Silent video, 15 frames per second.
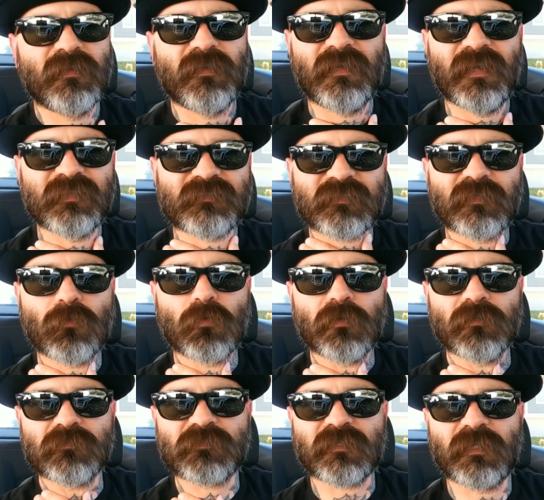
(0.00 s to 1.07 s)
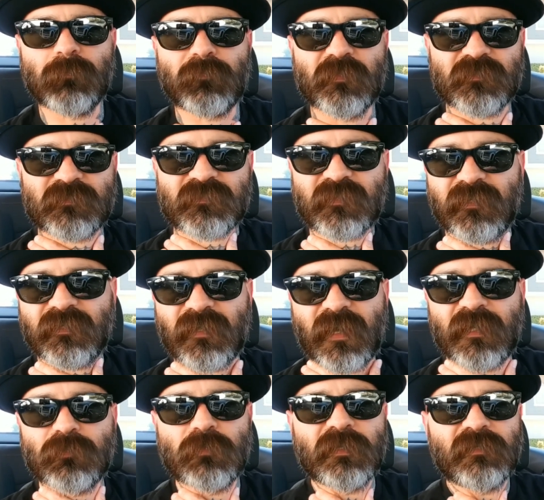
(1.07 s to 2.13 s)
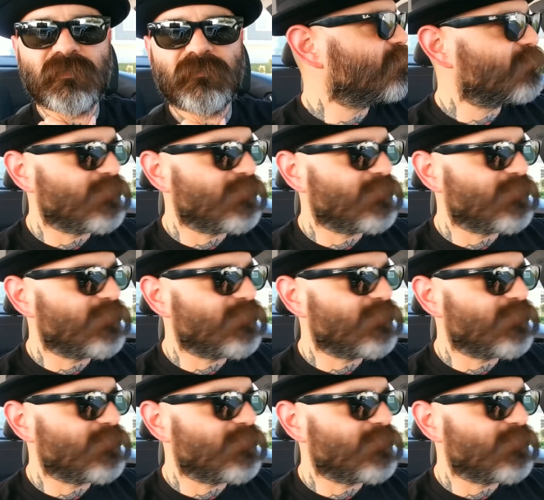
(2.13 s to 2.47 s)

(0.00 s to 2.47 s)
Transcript: And seed oils keep the skin hydrated.